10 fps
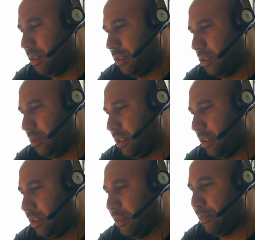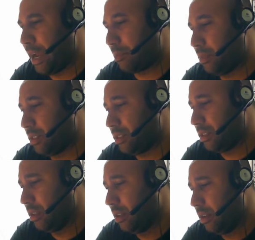and some of the other impact books
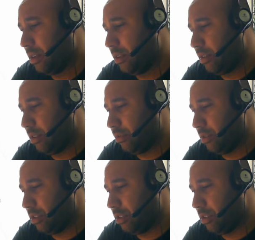for